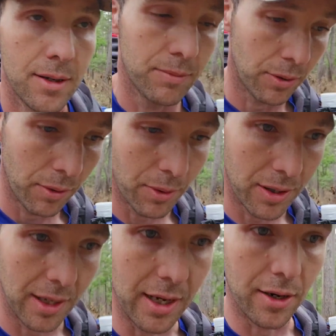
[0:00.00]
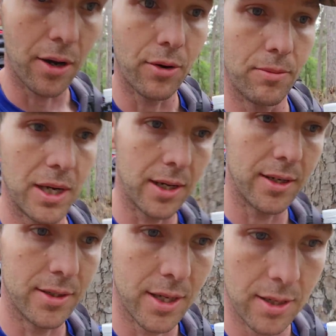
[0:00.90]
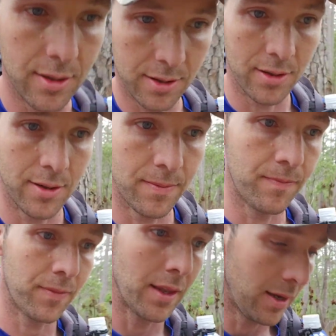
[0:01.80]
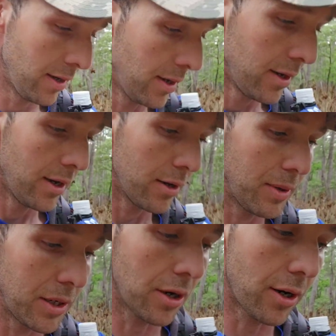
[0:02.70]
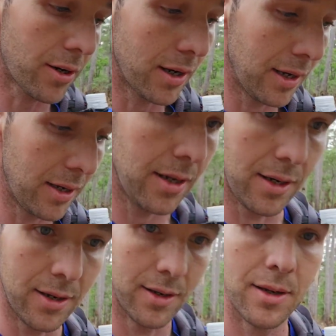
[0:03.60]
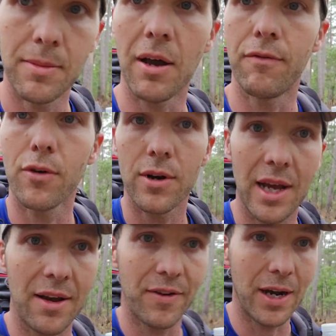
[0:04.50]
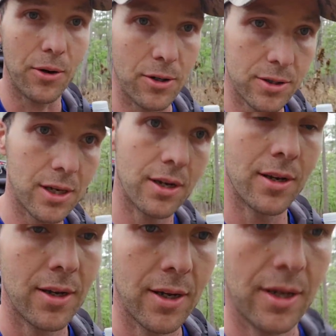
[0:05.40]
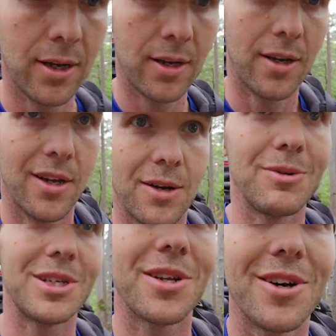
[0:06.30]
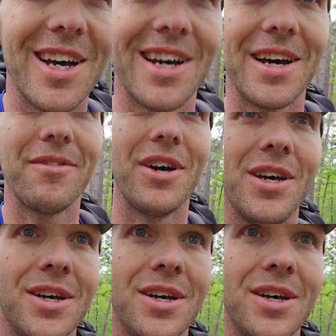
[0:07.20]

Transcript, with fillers: but we wanted to get going because it'll be dark in about four and a half hours. We still have